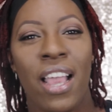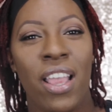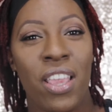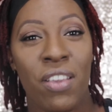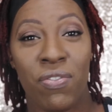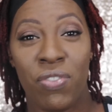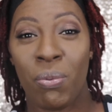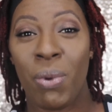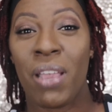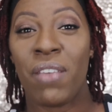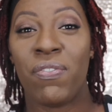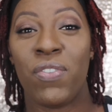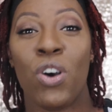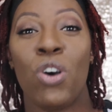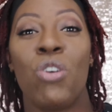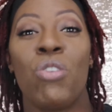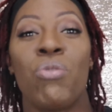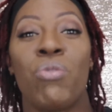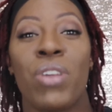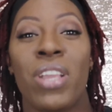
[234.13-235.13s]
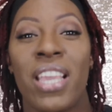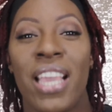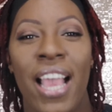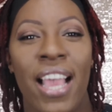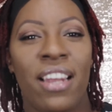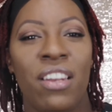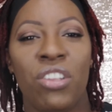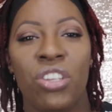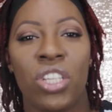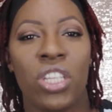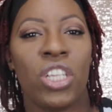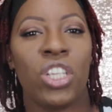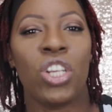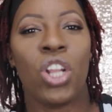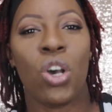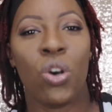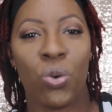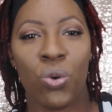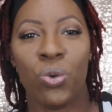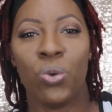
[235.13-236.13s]
If my phone ring, I literally
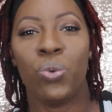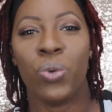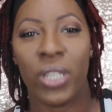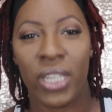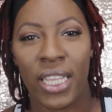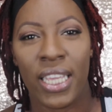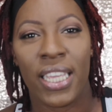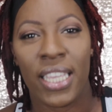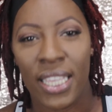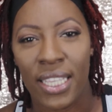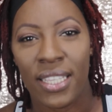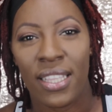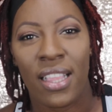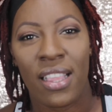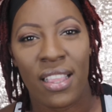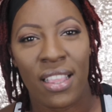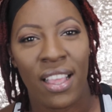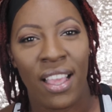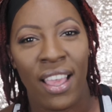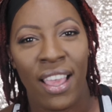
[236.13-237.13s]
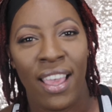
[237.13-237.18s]
know who it is.